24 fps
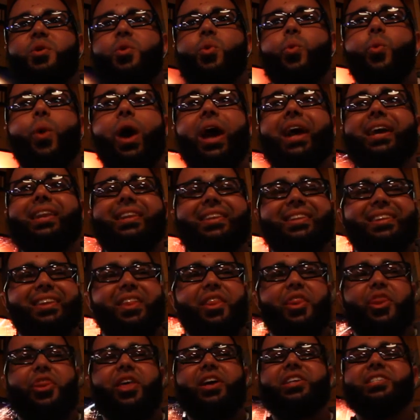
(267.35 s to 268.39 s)
Weight,
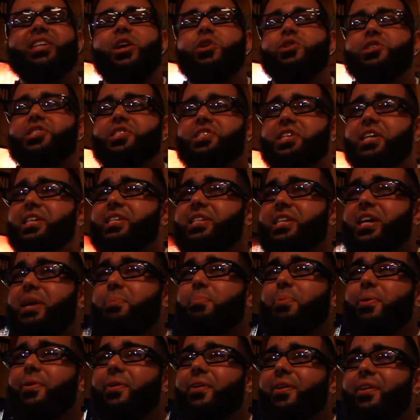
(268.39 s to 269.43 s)
things that are skin deep,
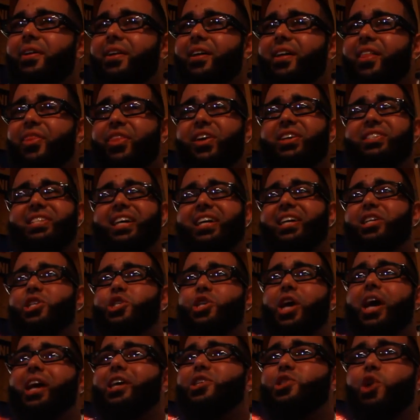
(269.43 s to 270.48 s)
things that can
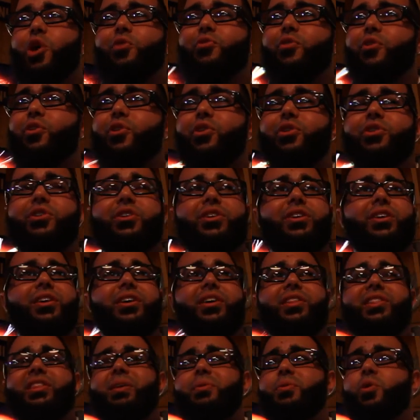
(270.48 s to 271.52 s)
change over
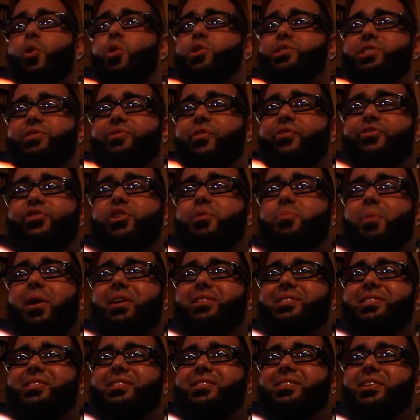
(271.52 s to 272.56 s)
the course of a few
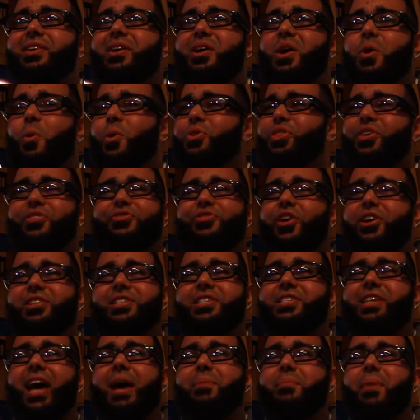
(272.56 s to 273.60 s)
months, what the fuck
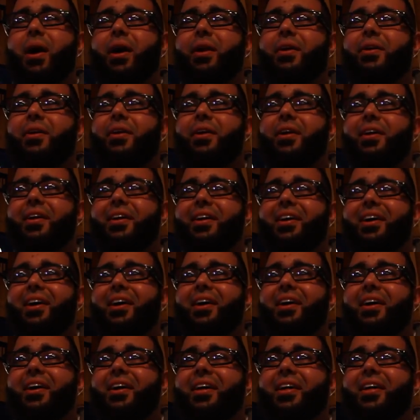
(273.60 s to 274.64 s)
does that matter?
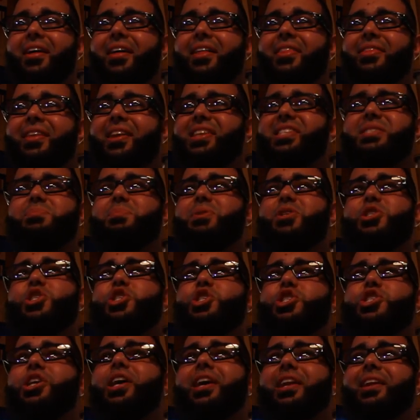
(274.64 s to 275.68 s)
That doesn't mean
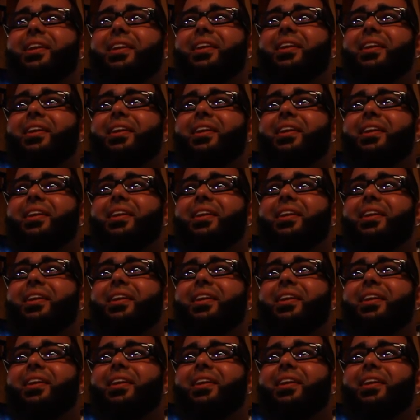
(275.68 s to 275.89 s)
shit.